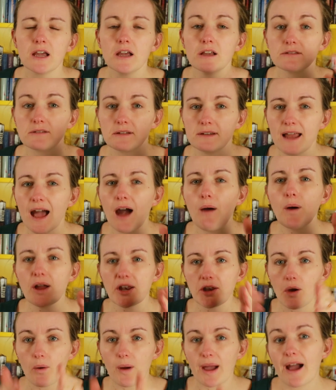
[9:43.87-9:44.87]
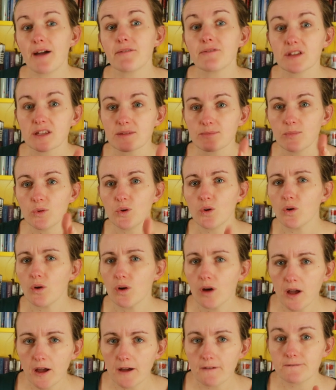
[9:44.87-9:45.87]
So now I know I have this more
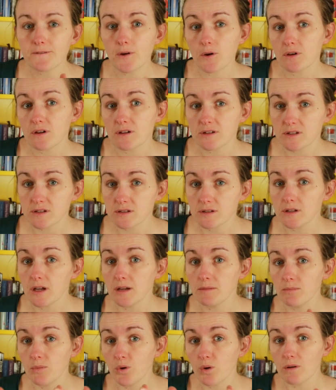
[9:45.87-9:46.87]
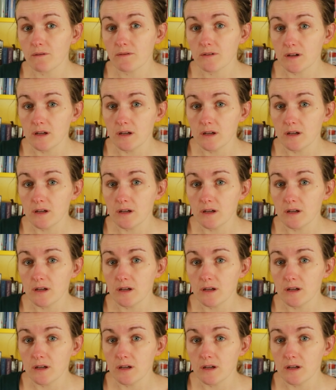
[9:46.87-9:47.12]
focus and more of a,